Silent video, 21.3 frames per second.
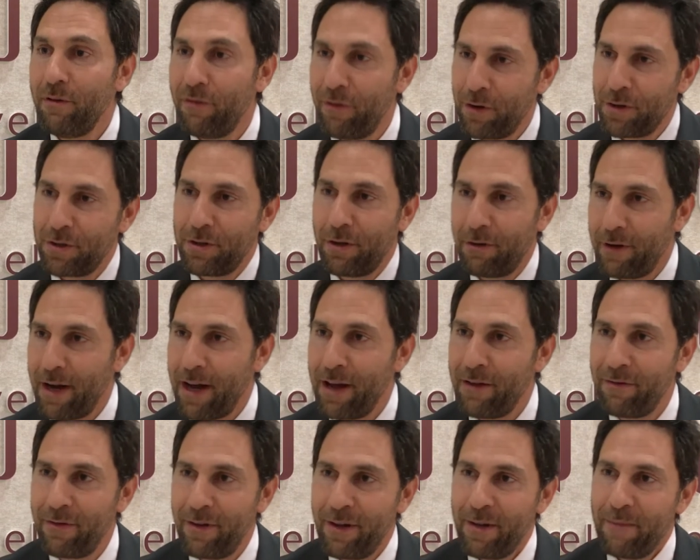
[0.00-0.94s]
first
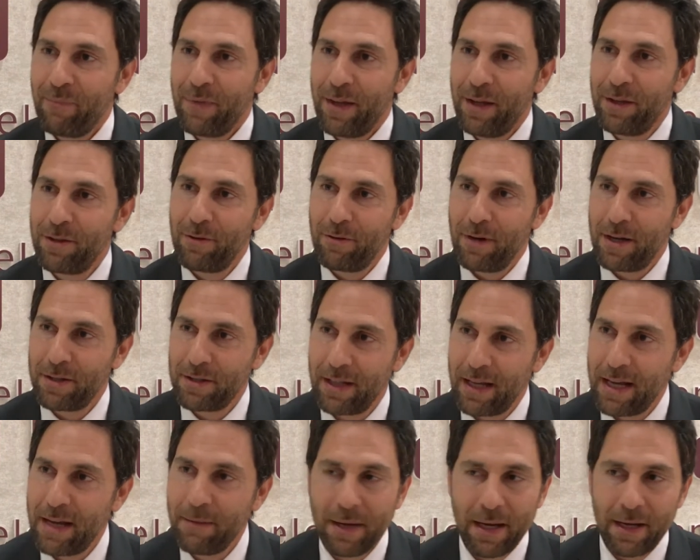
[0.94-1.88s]
arrive into Ras Al
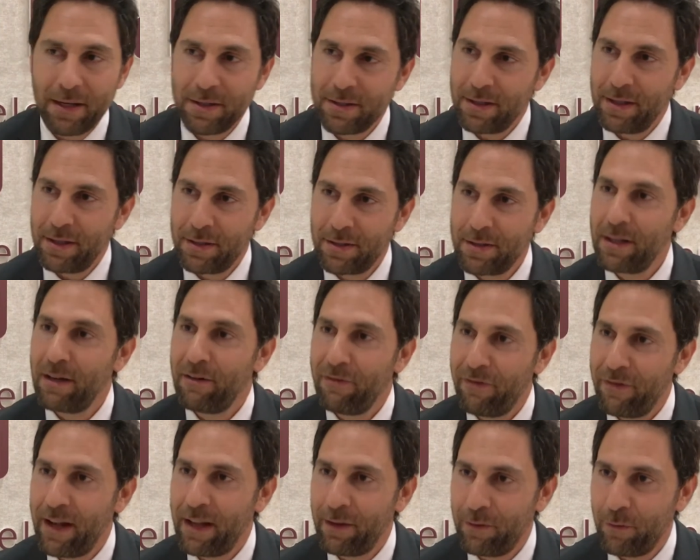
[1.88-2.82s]
Khaimah is, is still
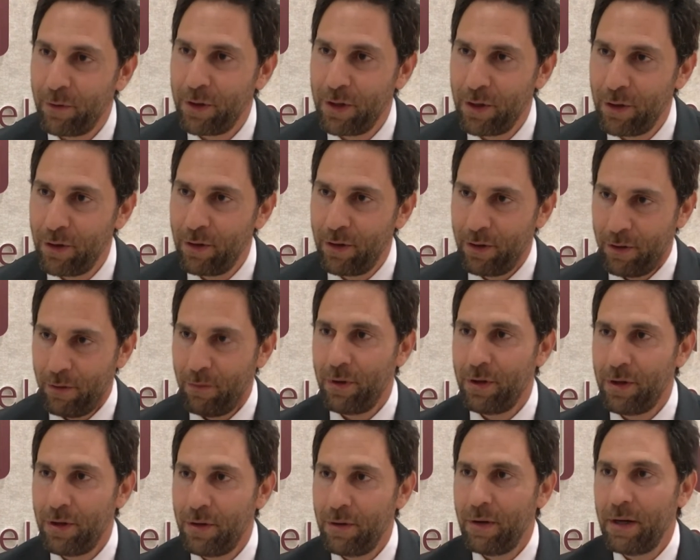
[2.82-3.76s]
felt when you
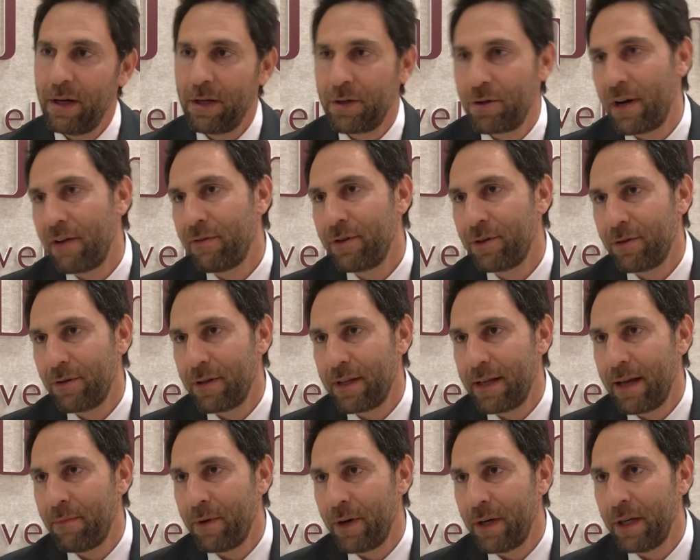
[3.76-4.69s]
when you uh, drive into the
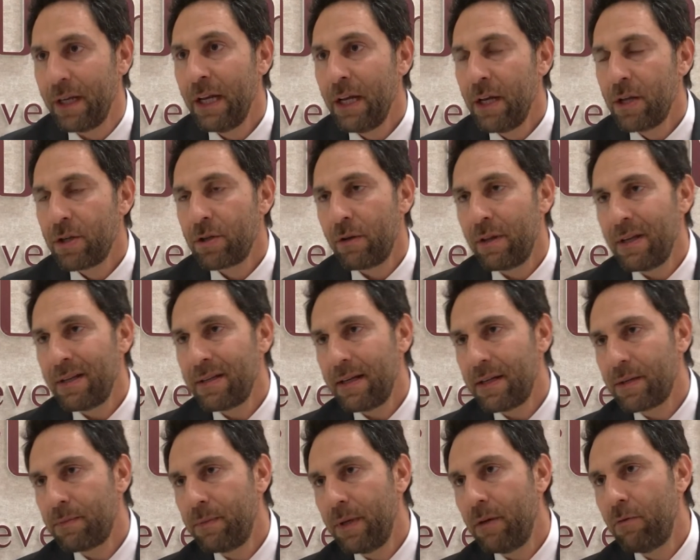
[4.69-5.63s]
Emirate. So this
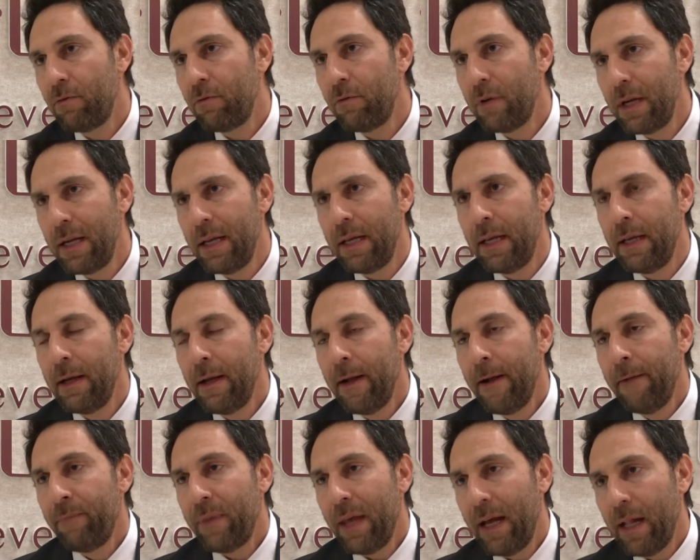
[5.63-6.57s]
has been really
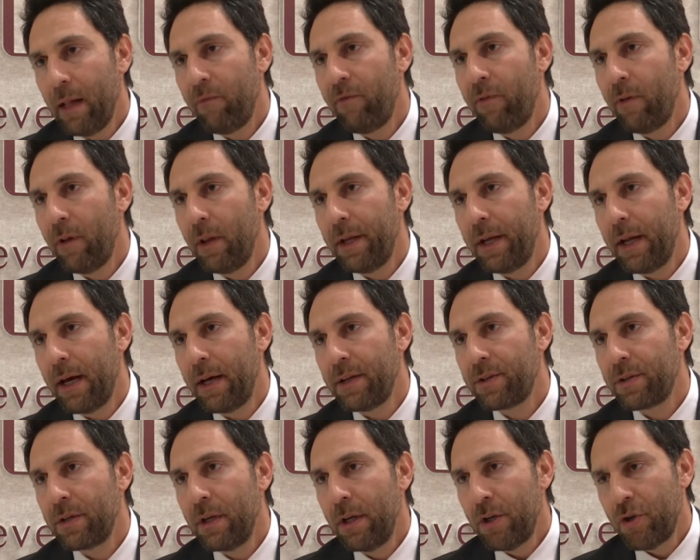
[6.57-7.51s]
helpful in
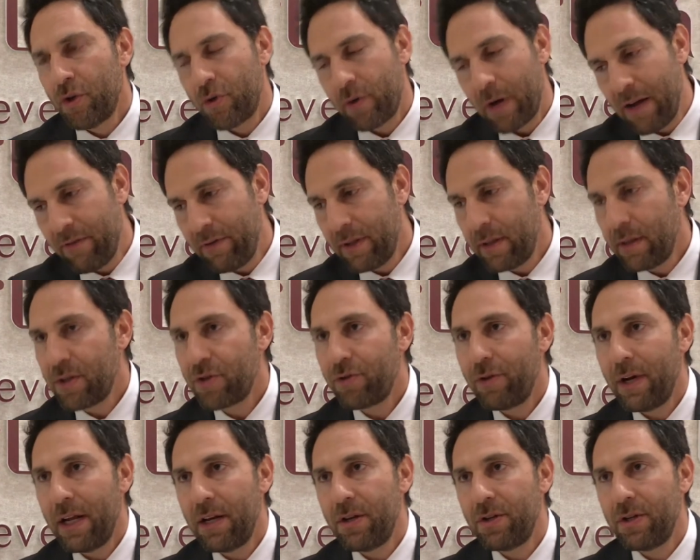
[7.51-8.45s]
us driving the
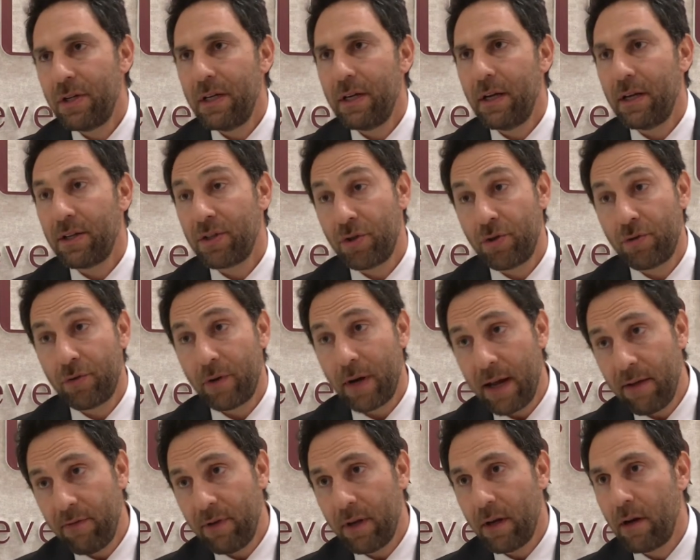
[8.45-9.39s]
strategy, in us
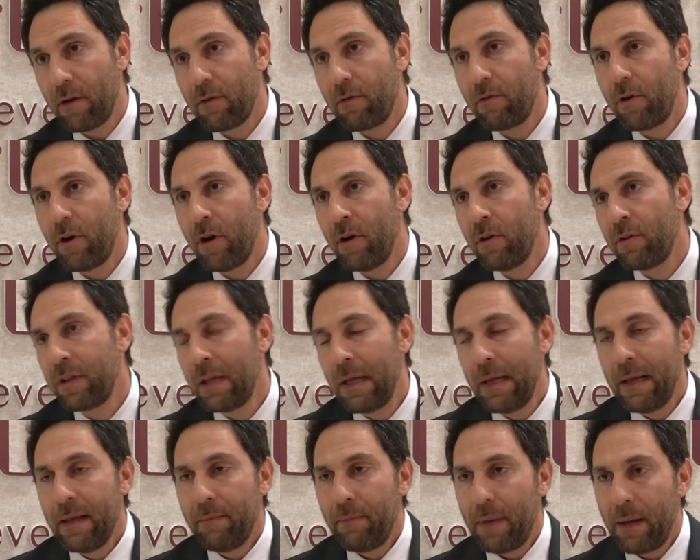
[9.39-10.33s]
driving our growth
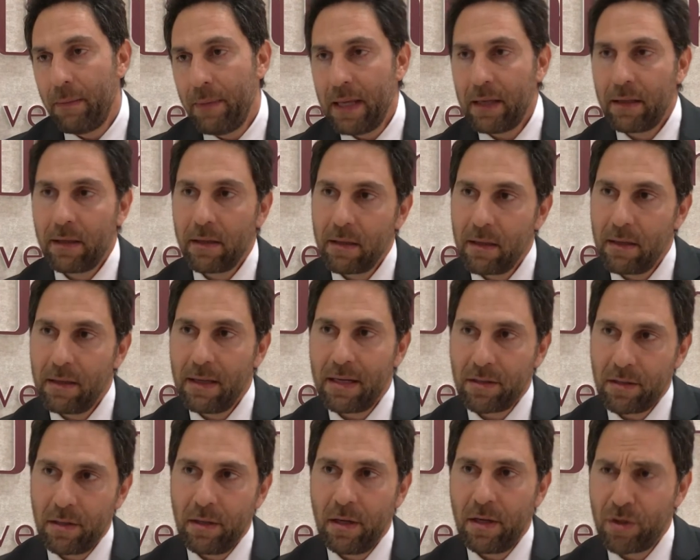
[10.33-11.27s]
by making the
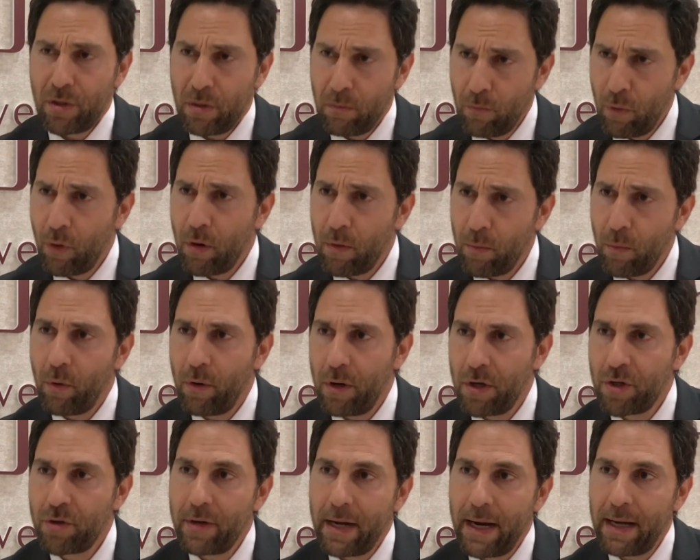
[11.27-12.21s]
destination more and more
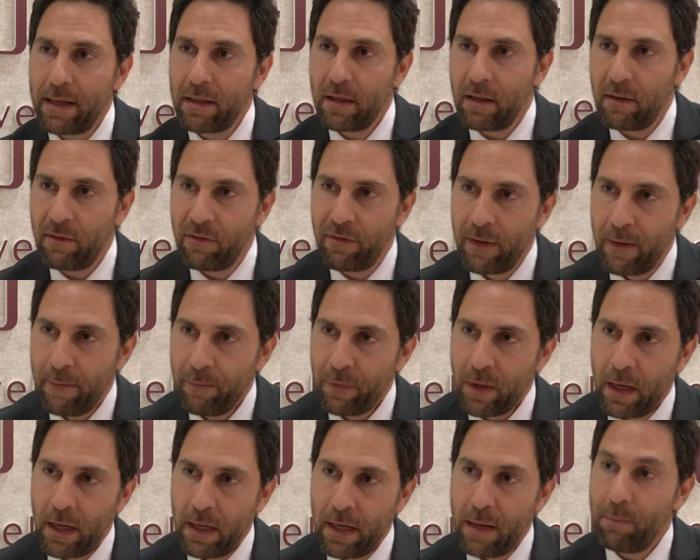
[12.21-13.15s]
attractive
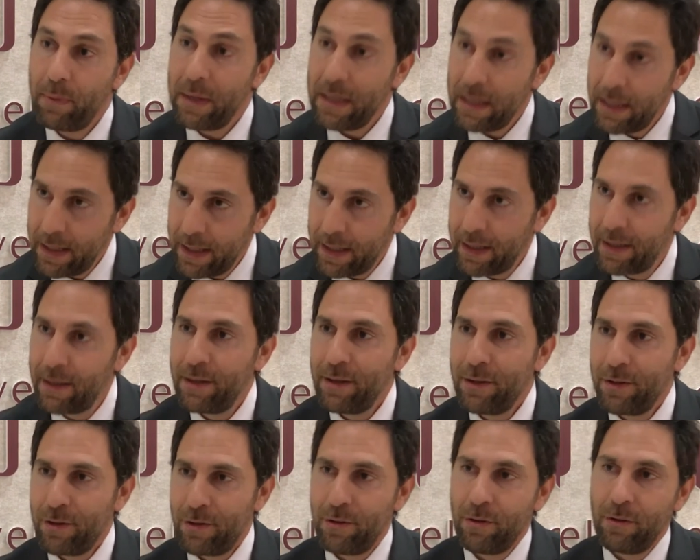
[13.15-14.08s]
and appealing
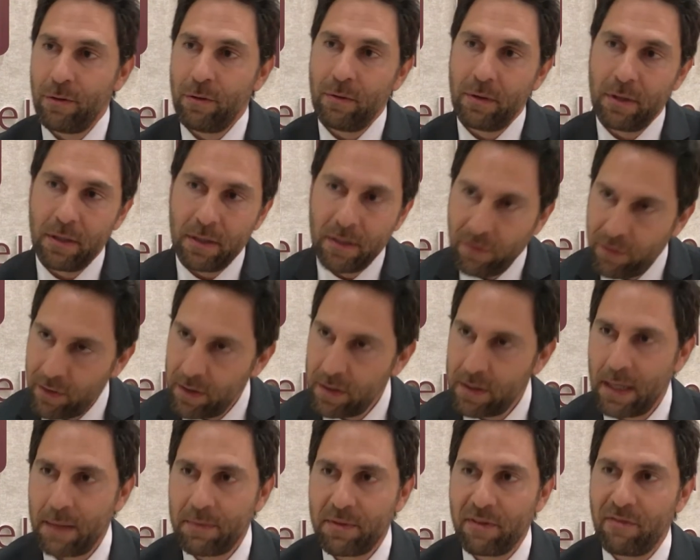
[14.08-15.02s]
to the different
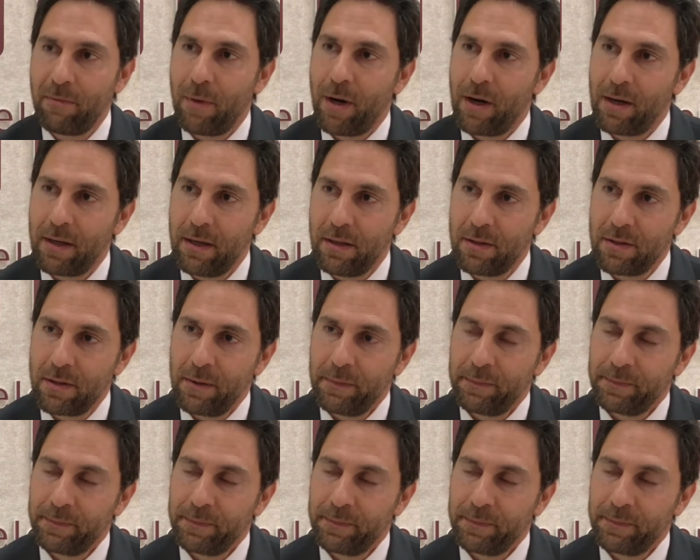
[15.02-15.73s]
types of markets.